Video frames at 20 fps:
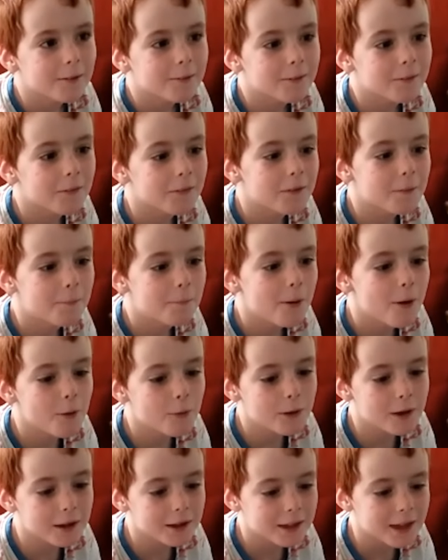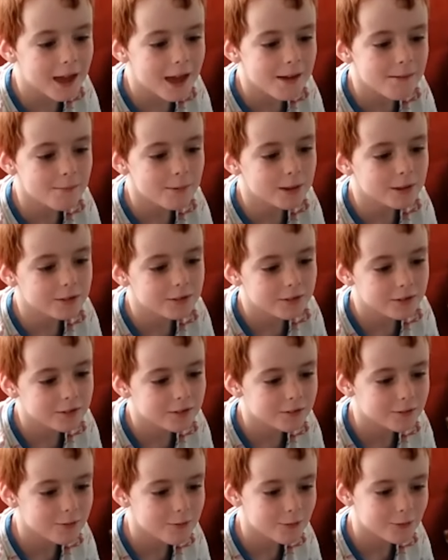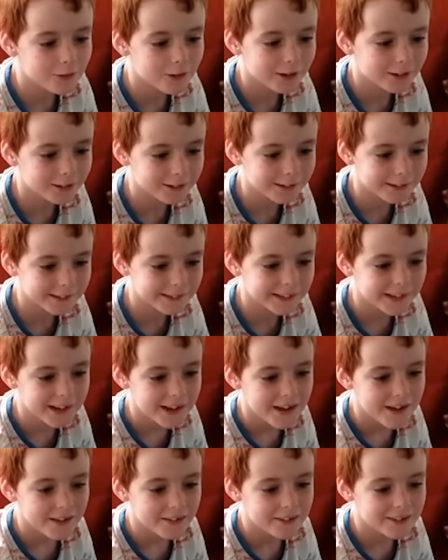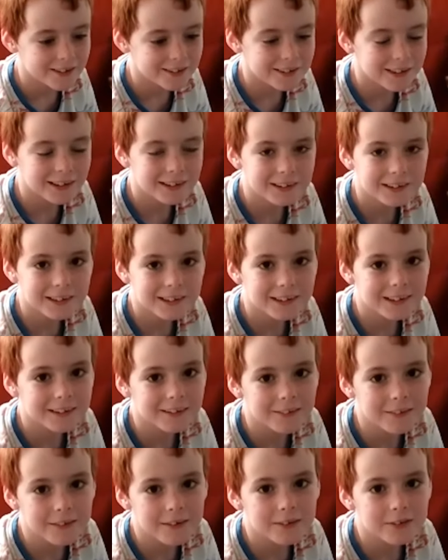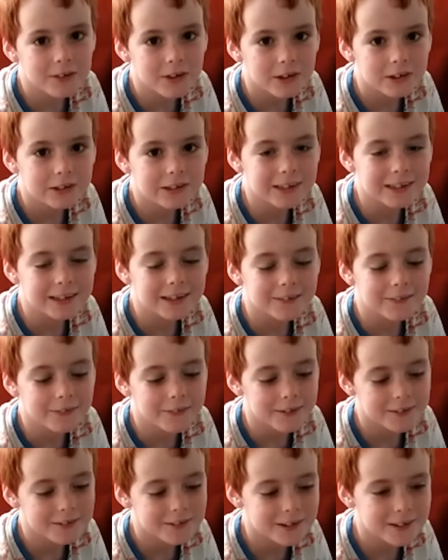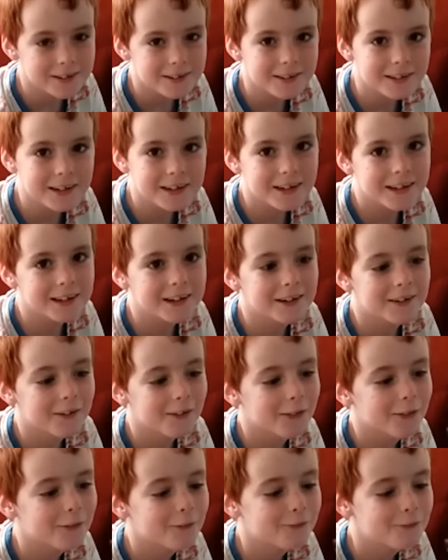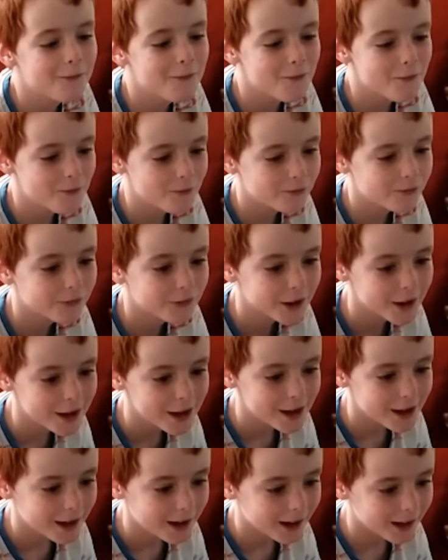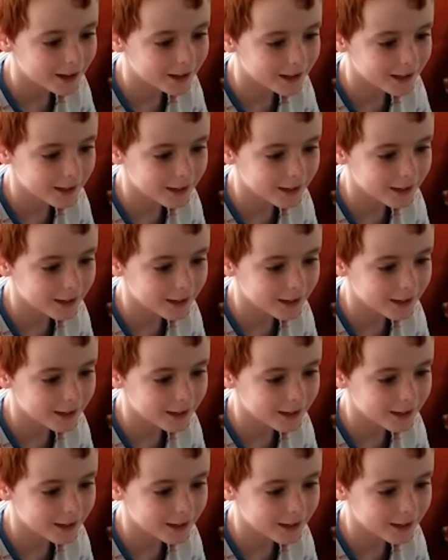When the poet came into school and did, "There's a chicken, there's a chicken, there's a chicken on the roof." And